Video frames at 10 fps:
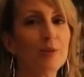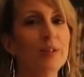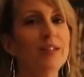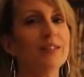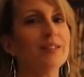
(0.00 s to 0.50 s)

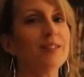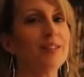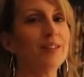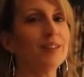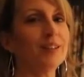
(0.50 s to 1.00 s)
tree this
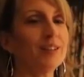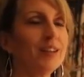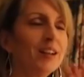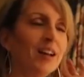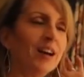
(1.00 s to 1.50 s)

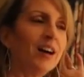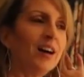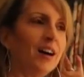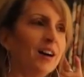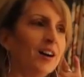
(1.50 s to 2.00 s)
year.
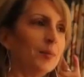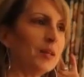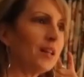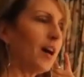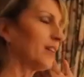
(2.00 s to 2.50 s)
A
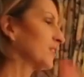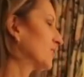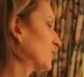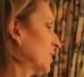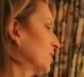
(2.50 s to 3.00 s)
lot of the
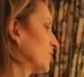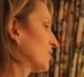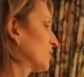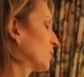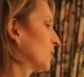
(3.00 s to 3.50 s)
strands
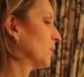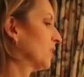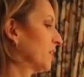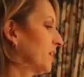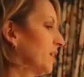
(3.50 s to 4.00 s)
just
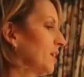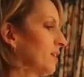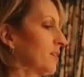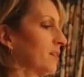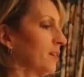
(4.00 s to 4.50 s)
working.